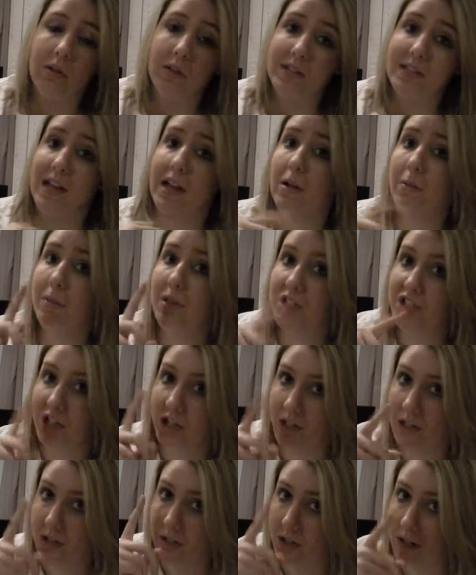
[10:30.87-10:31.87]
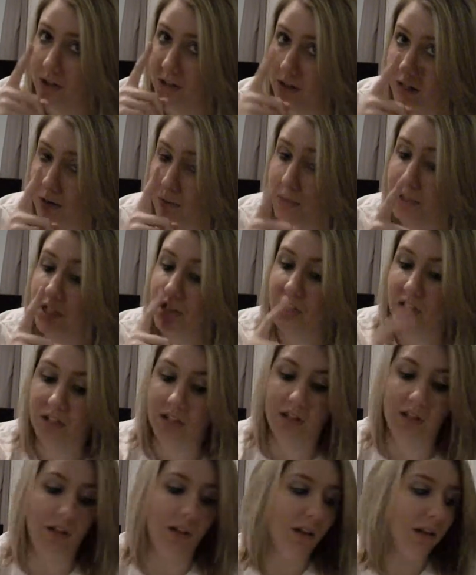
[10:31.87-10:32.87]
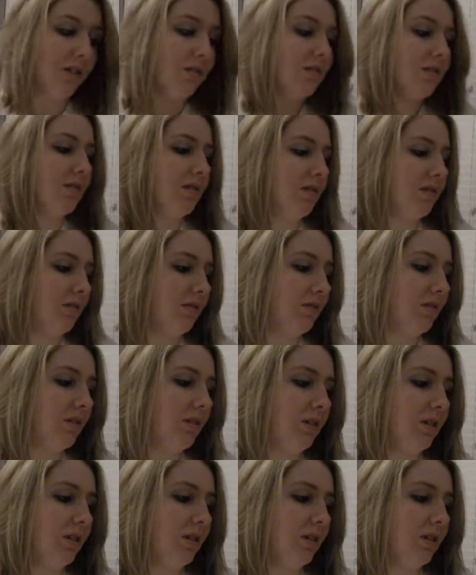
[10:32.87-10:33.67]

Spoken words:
Because I'll be checking it out, so.